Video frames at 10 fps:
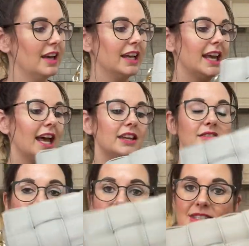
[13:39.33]
Again,
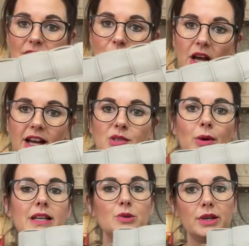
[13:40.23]
still nice
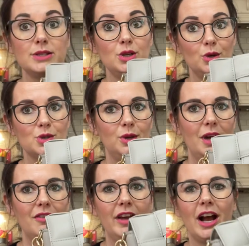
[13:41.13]
weight to it, it's not too
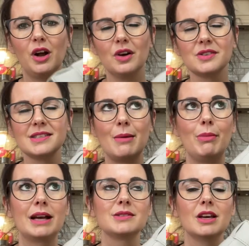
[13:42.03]
heavy. I can't stand
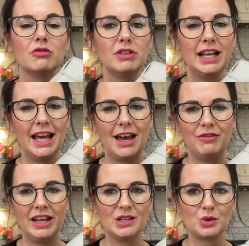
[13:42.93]
bags that are really
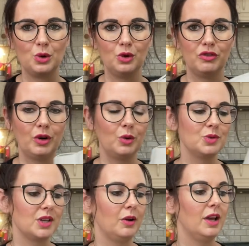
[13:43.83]
heavy, it's awful.
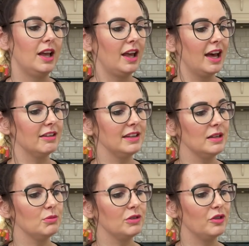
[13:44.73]
So I
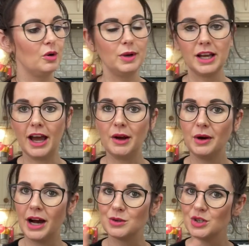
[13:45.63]
think before we go,
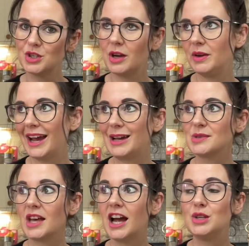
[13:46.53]
I'll just show you
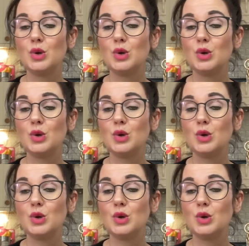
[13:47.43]
outside.